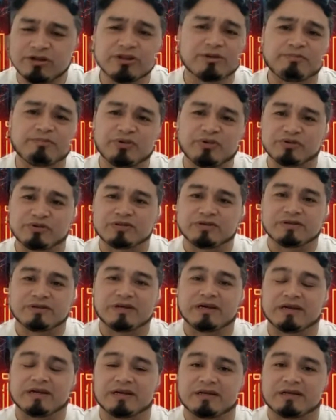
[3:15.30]
pill to
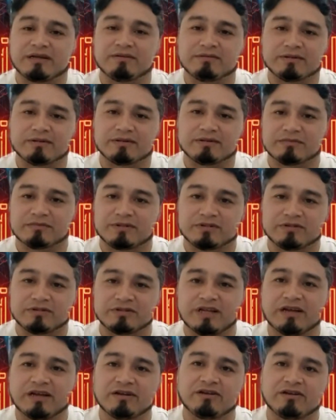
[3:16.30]
that? And there's
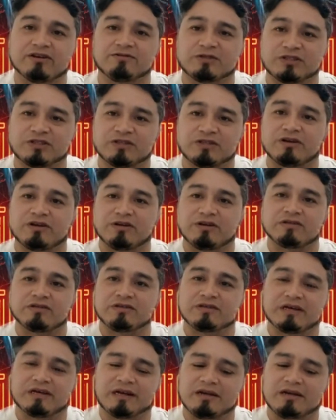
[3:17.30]
not enough studies
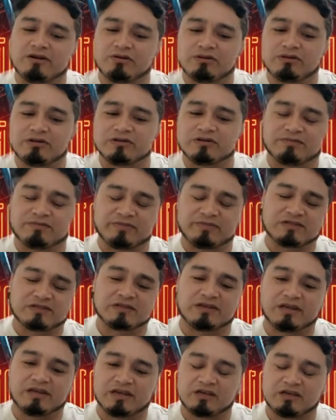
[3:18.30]
yet. I know there's
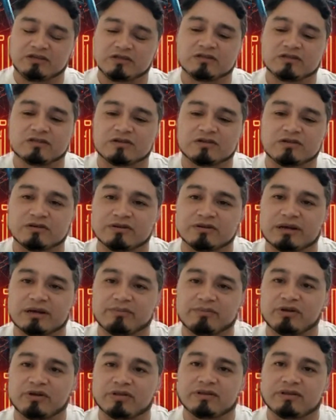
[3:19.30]
investigations and all
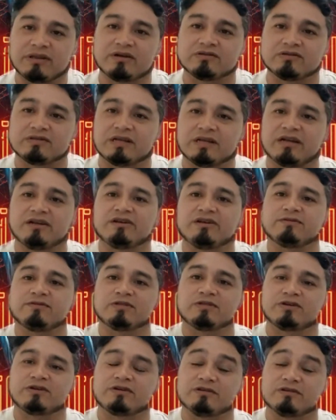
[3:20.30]
that, but there's not enough
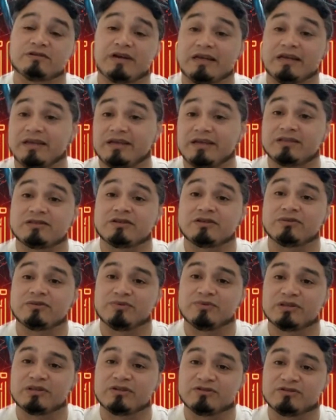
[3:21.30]
studies. So I can't tell you
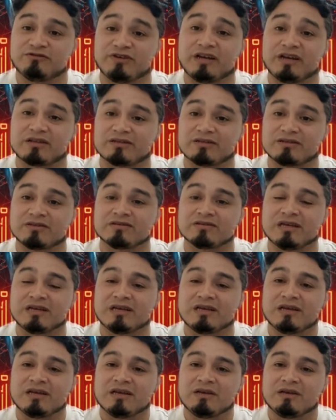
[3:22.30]
what the effect is.
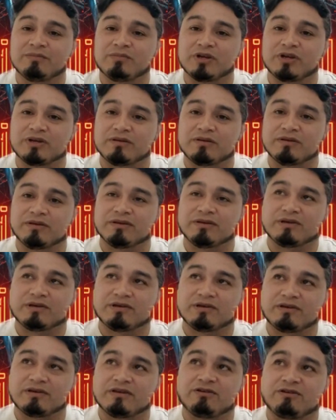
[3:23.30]
But
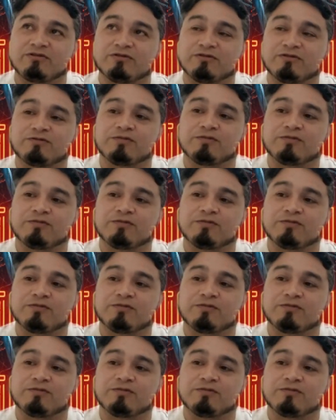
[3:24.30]
if